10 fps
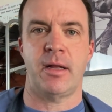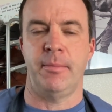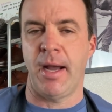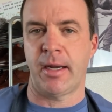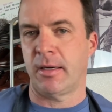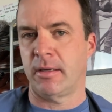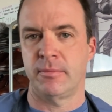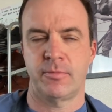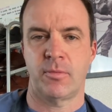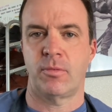I'm not going to
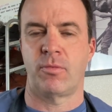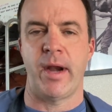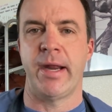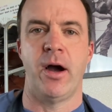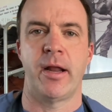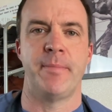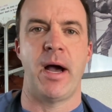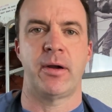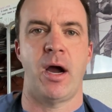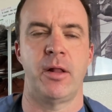rain on
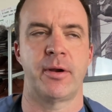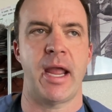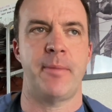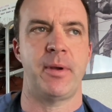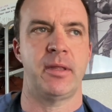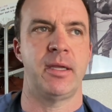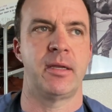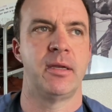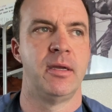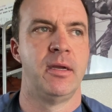about collar gap. I
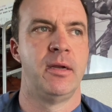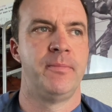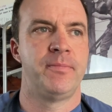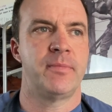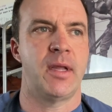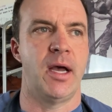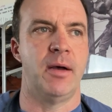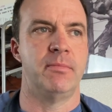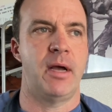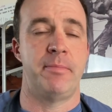think
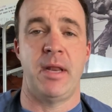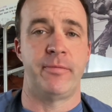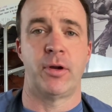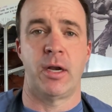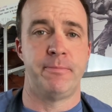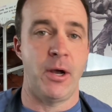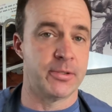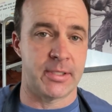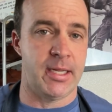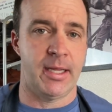I'm never going to
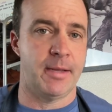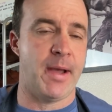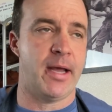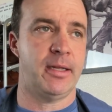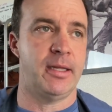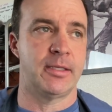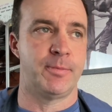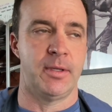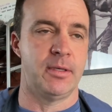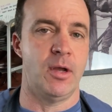post anything about it. It's
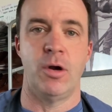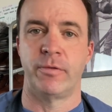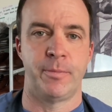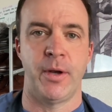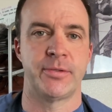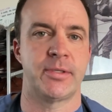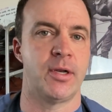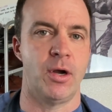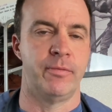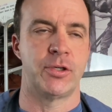been overposted,
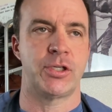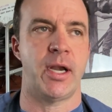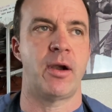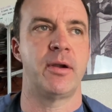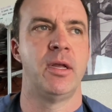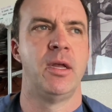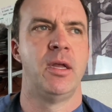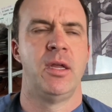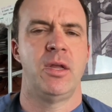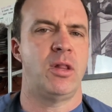overshared,
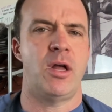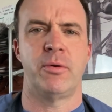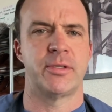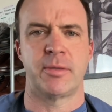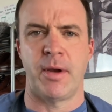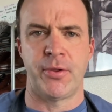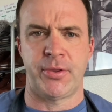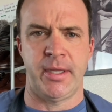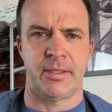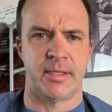along with some other
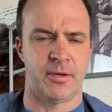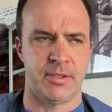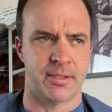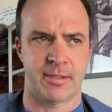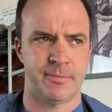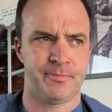things that are just